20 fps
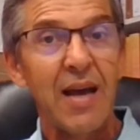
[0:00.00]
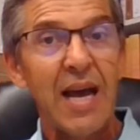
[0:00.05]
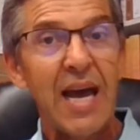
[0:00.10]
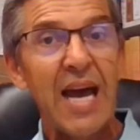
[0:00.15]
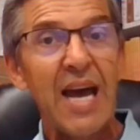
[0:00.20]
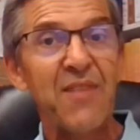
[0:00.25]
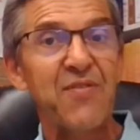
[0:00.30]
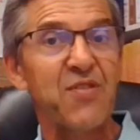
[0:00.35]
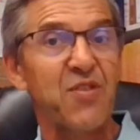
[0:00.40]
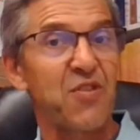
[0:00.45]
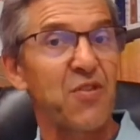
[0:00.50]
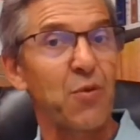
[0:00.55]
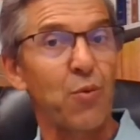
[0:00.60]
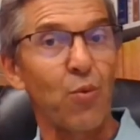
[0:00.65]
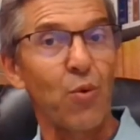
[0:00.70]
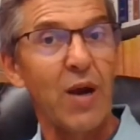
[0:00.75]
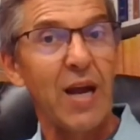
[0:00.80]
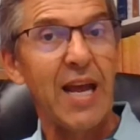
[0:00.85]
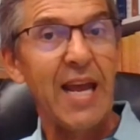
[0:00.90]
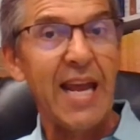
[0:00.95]
After the
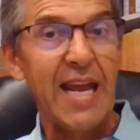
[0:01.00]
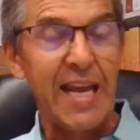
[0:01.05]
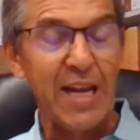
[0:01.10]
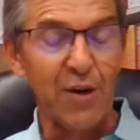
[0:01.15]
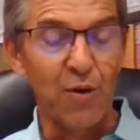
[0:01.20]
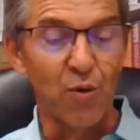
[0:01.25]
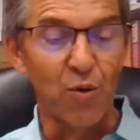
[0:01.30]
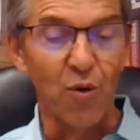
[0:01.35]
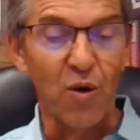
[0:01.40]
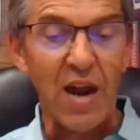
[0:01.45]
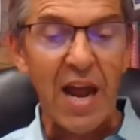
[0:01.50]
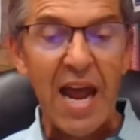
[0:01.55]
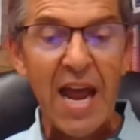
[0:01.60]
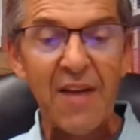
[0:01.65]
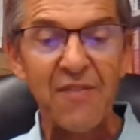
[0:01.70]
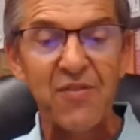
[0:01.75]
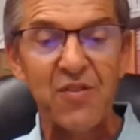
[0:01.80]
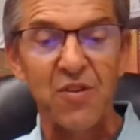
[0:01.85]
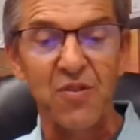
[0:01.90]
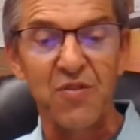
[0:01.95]
rain or
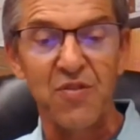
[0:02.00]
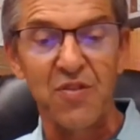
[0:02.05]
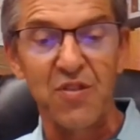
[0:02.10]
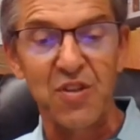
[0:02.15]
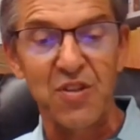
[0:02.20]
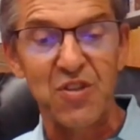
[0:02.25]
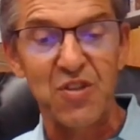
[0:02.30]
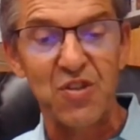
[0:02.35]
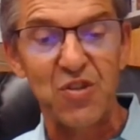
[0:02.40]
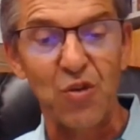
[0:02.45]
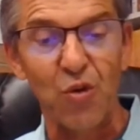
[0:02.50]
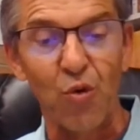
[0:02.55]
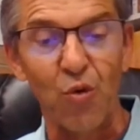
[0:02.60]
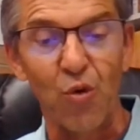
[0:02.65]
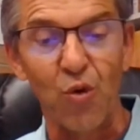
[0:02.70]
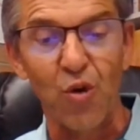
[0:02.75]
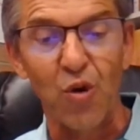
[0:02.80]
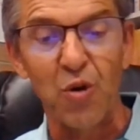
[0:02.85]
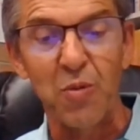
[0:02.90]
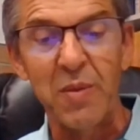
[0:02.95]
after the
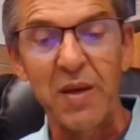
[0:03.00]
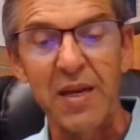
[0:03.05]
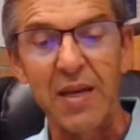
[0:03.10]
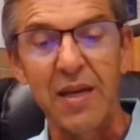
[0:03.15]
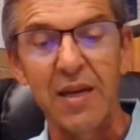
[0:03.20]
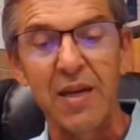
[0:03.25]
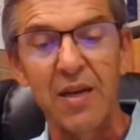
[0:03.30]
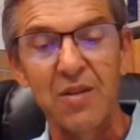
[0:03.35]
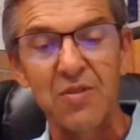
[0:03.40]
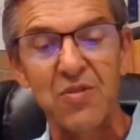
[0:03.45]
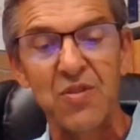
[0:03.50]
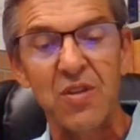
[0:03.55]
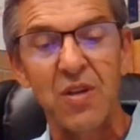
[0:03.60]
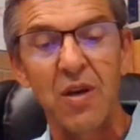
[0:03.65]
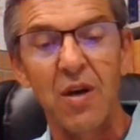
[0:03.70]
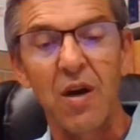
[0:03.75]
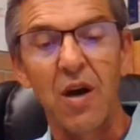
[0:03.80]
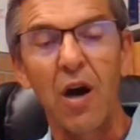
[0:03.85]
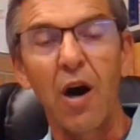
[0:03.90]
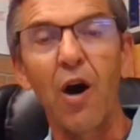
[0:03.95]
storm is
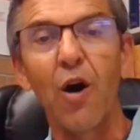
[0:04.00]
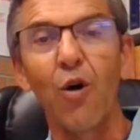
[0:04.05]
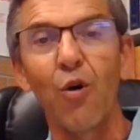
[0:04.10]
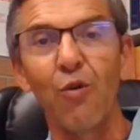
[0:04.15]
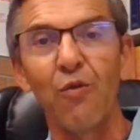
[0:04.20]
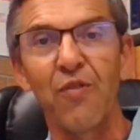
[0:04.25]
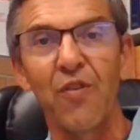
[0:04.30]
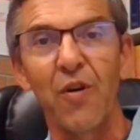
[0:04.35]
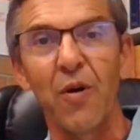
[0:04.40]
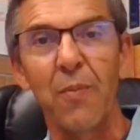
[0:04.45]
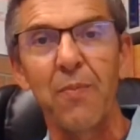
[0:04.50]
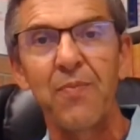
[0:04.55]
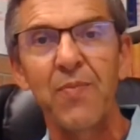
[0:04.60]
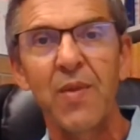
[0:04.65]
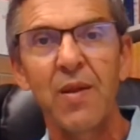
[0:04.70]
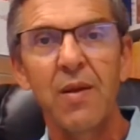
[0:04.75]
over.